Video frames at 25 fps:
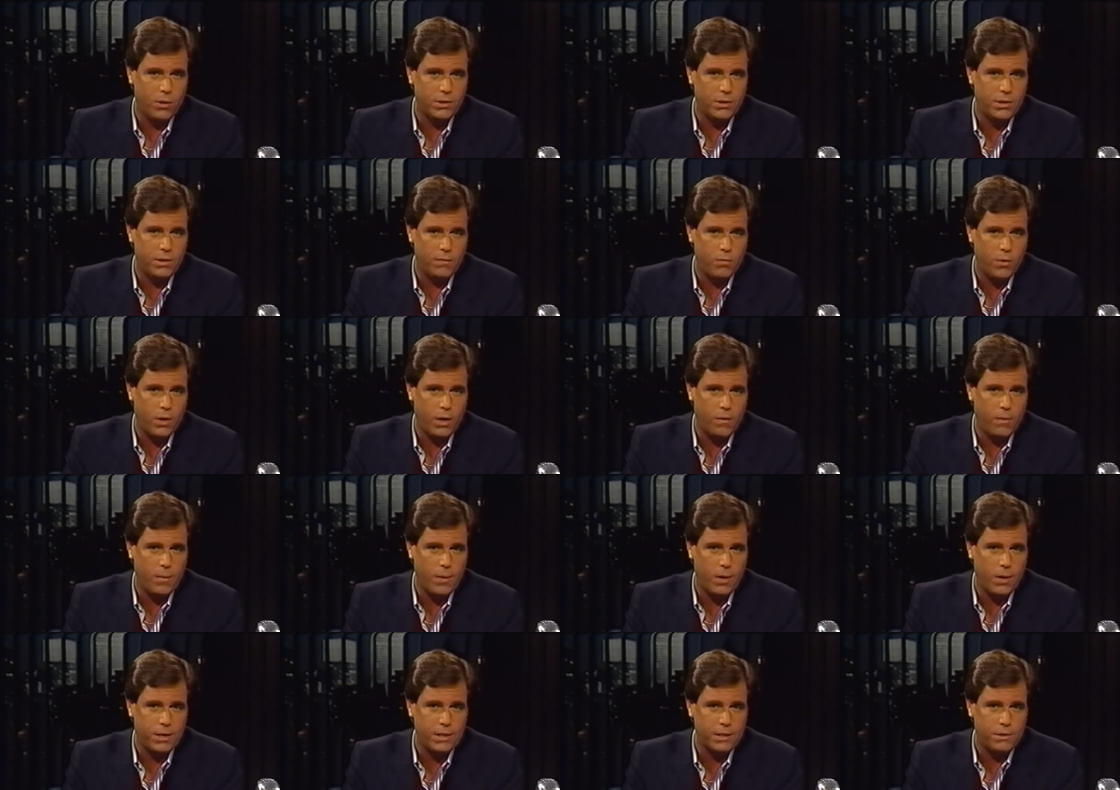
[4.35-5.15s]
host of
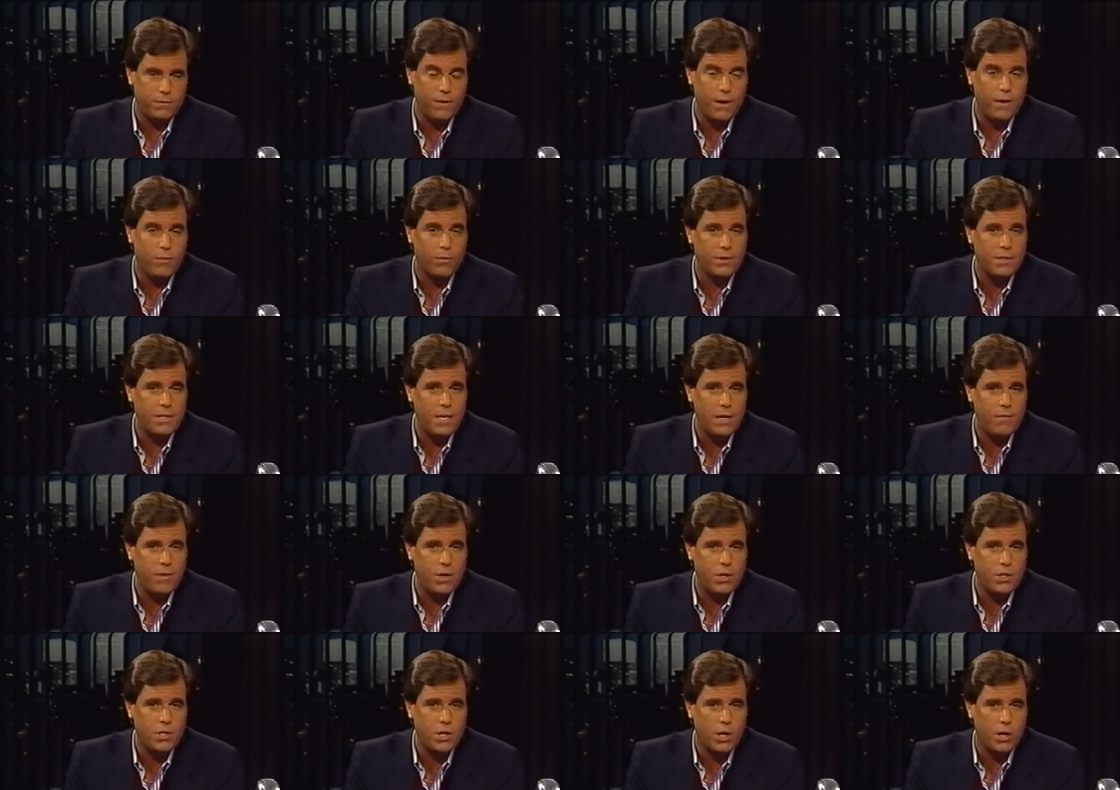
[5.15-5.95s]
one of America's favorite
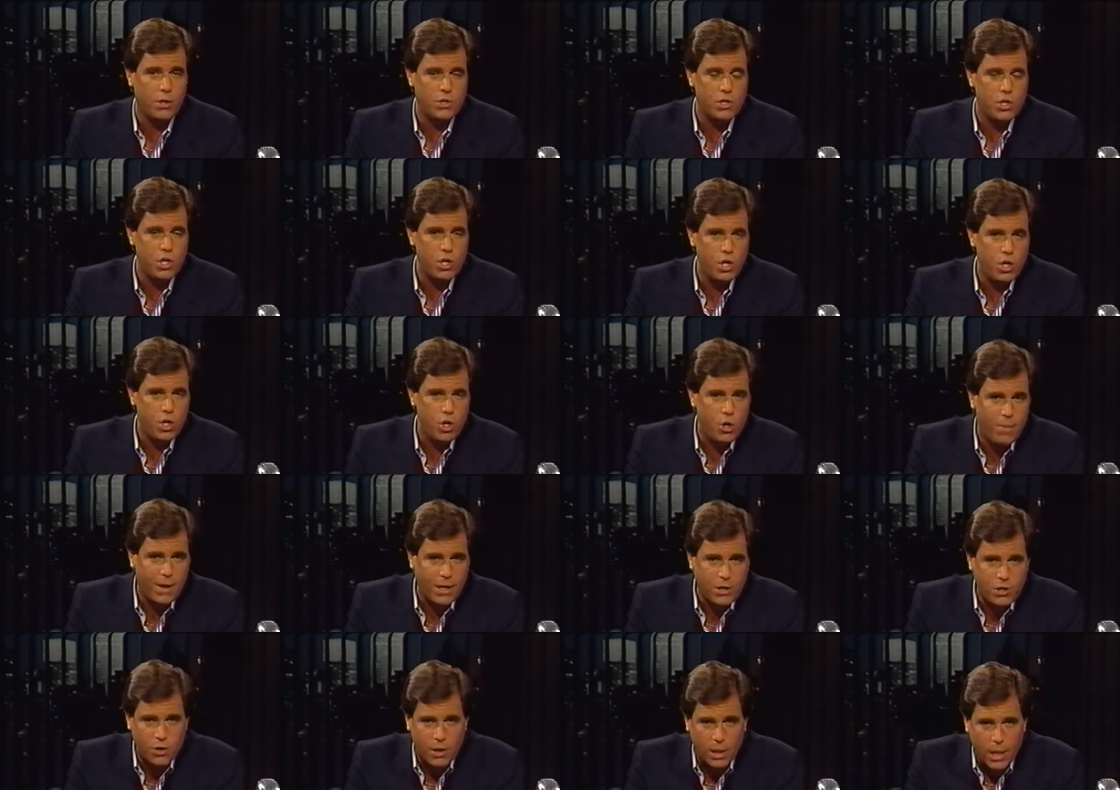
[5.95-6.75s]
TV shows,
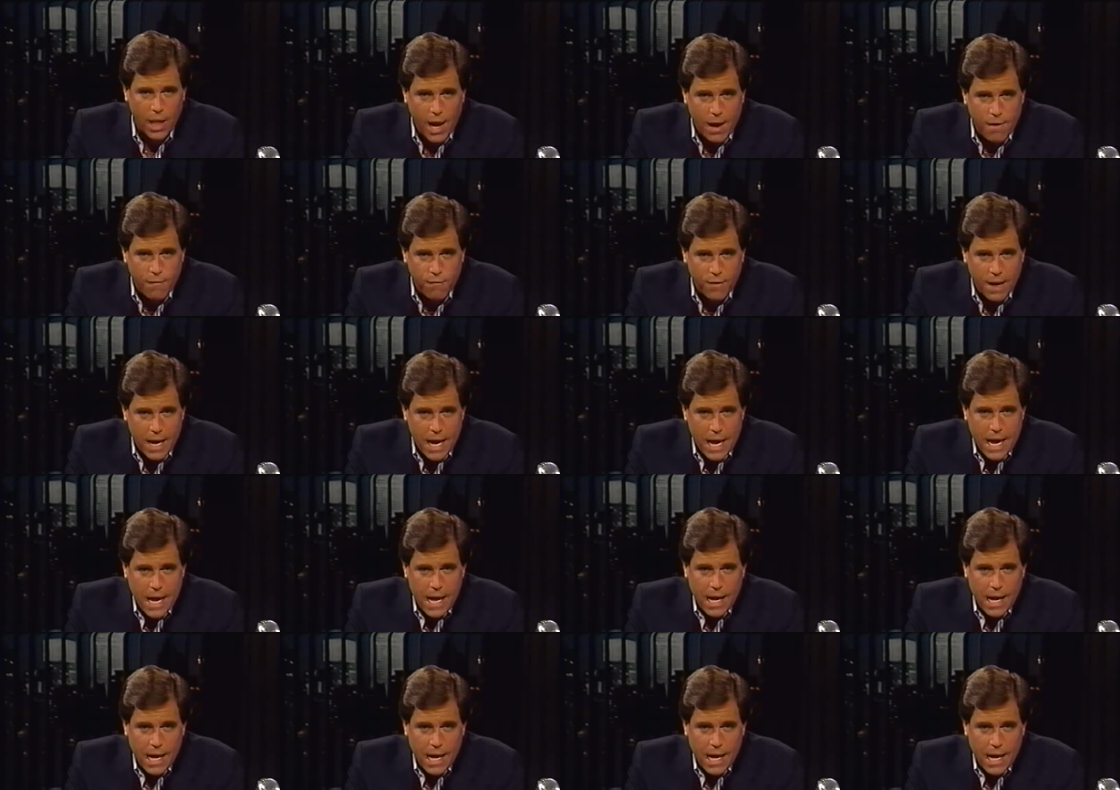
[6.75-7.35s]
You Bet Your Life.